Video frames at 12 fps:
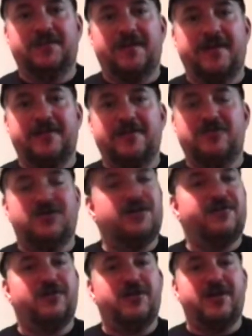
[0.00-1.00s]
I love
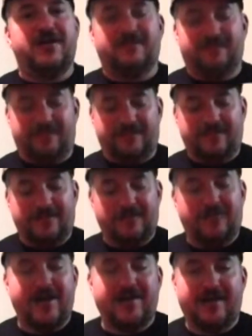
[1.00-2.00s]
Chick-Fil-A. I'm
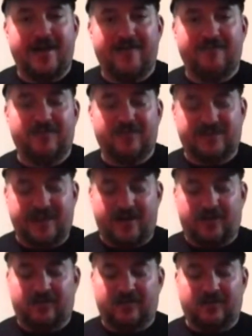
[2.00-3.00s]
glad to have them in town.